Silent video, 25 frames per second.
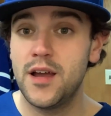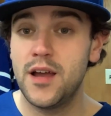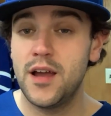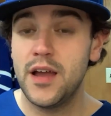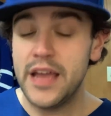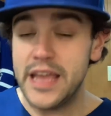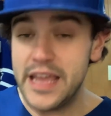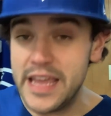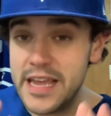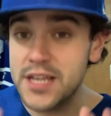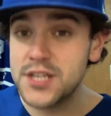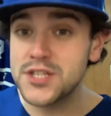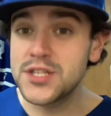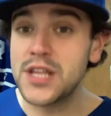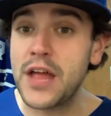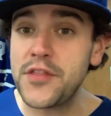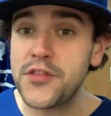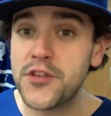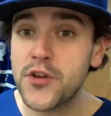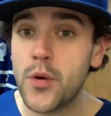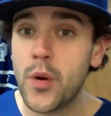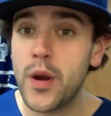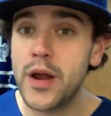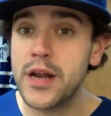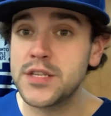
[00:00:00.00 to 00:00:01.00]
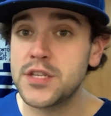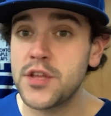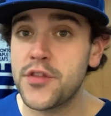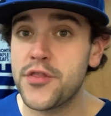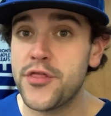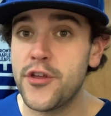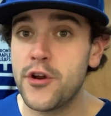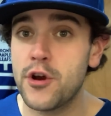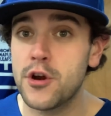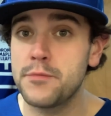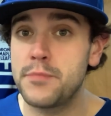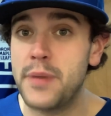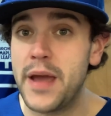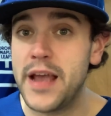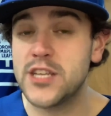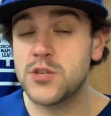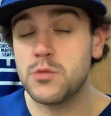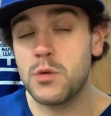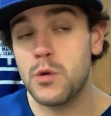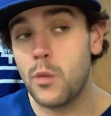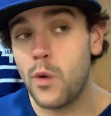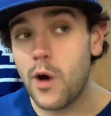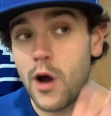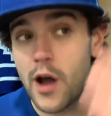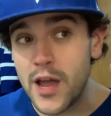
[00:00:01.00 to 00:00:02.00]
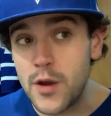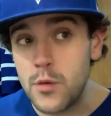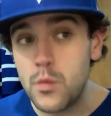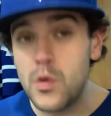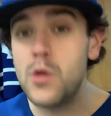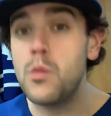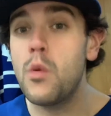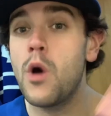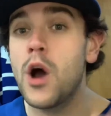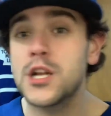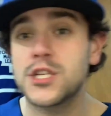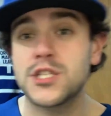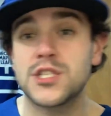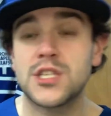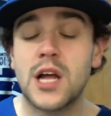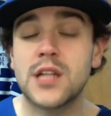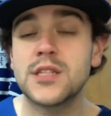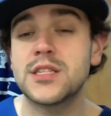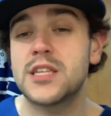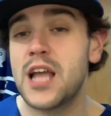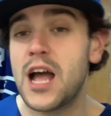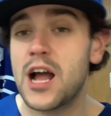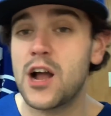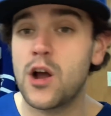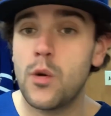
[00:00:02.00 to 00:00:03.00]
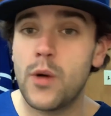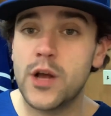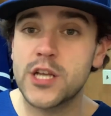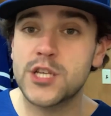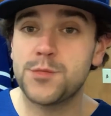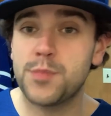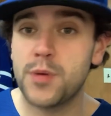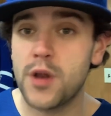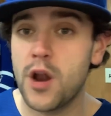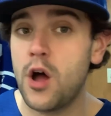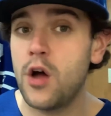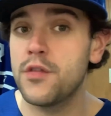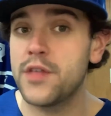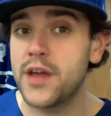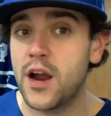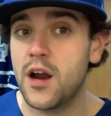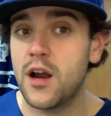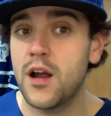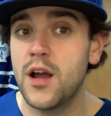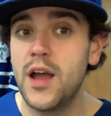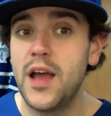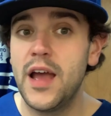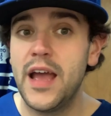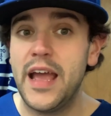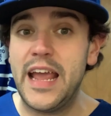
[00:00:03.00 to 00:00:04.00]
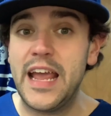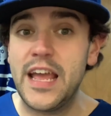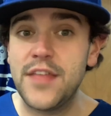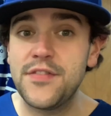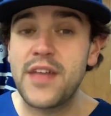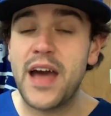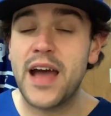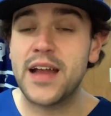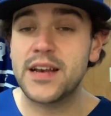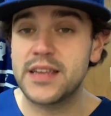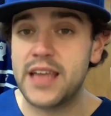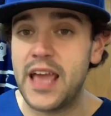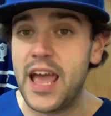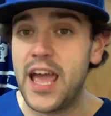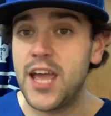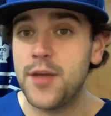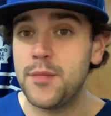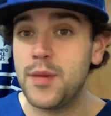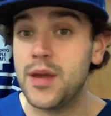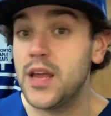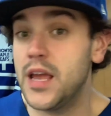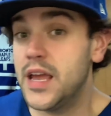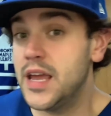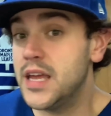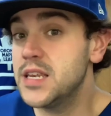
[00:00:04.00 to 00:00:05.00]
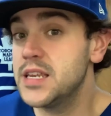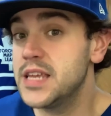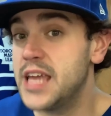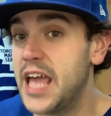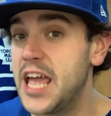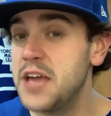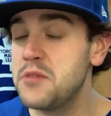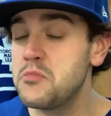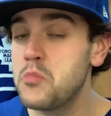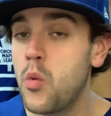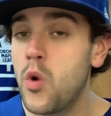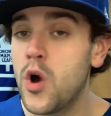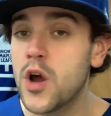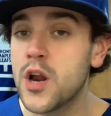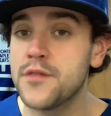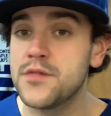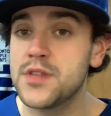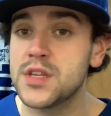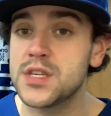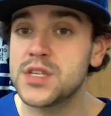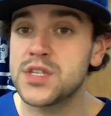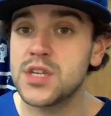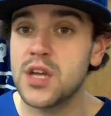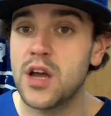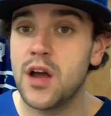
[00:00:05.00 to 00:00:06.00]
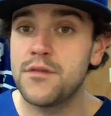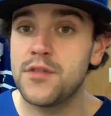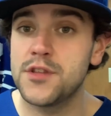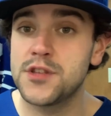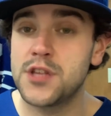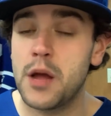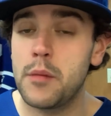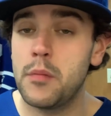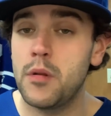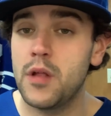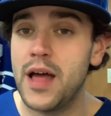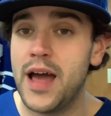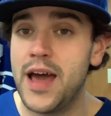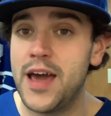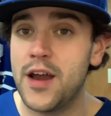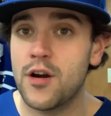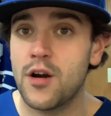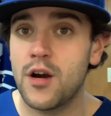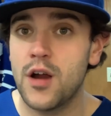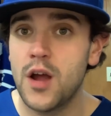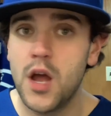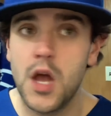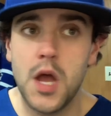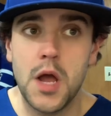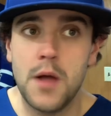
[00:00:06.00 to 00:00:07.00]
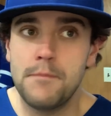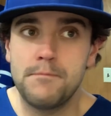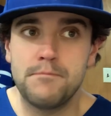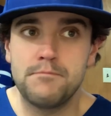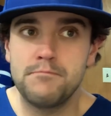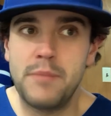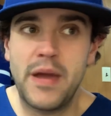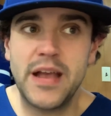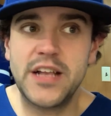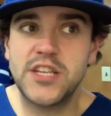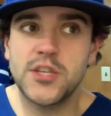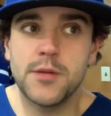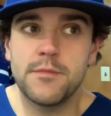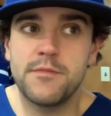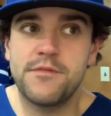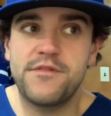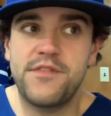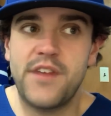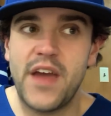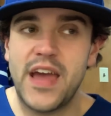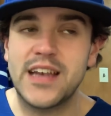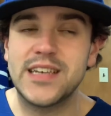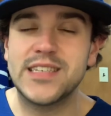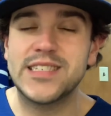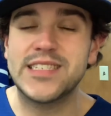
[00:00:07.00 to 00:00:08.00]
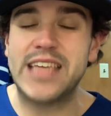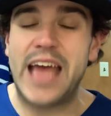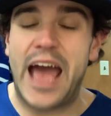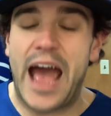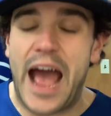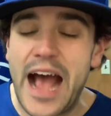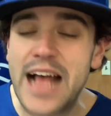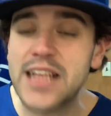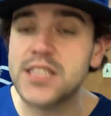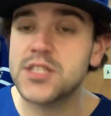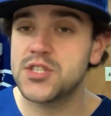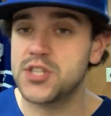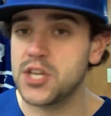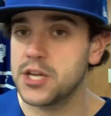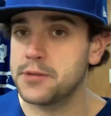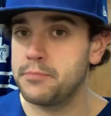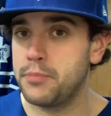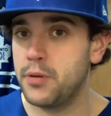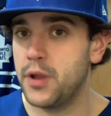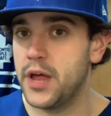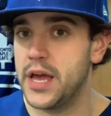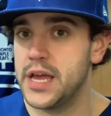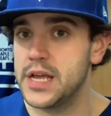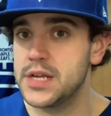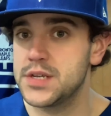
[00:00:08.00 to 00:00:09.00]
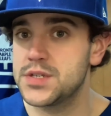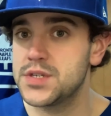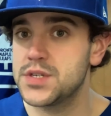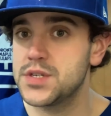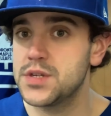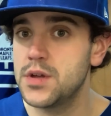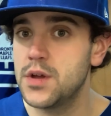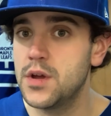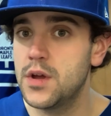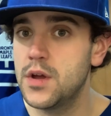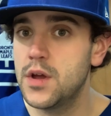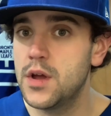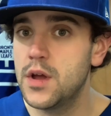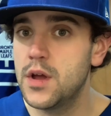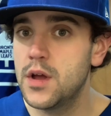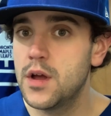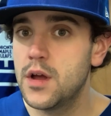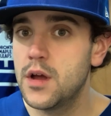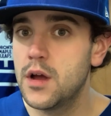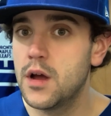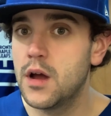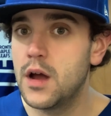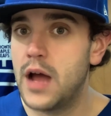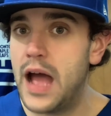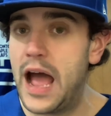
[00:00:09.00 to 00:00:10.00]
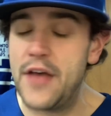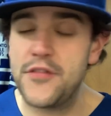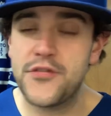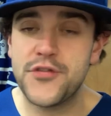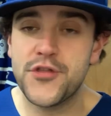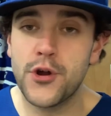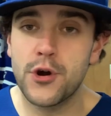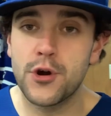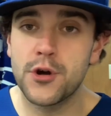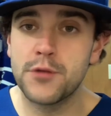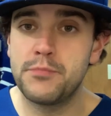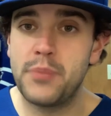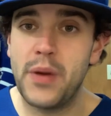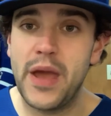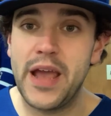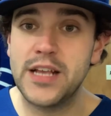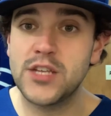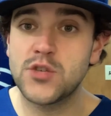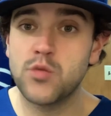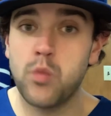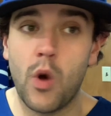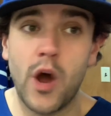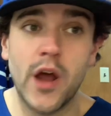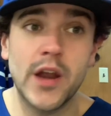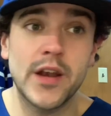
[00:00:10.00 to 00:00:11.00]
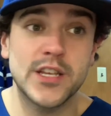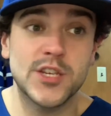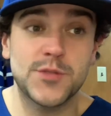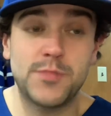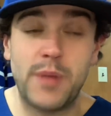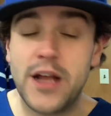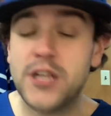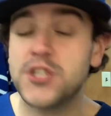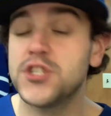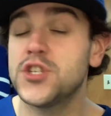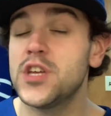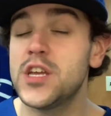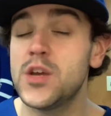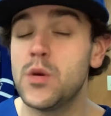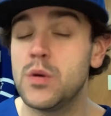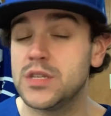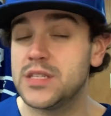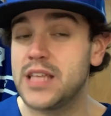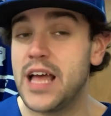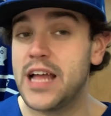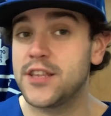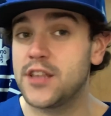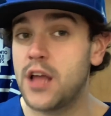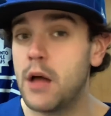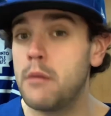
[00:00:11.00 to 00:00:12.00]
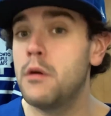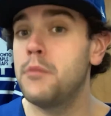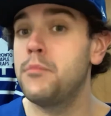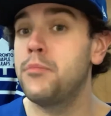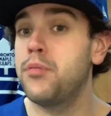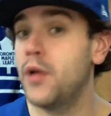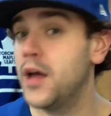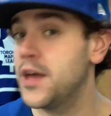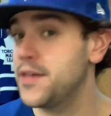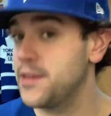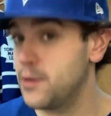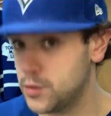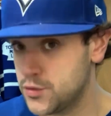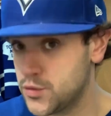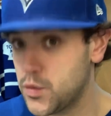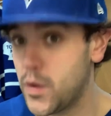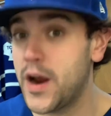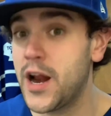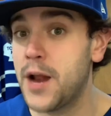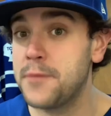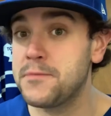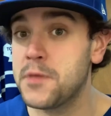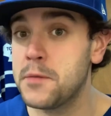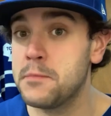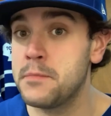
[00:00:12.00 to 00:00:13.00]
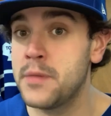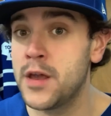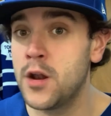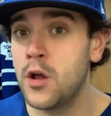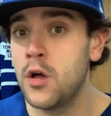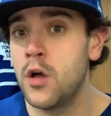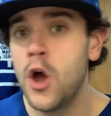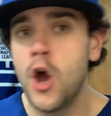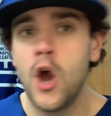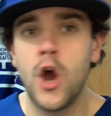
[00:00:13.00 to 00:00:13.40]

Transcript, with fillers: he is not the greatest at third base. And we watched Santiago Espinal there in that game, in game one of the doubleheader, make some fantastic plays at third base. One especially was that double play that was right up the middle.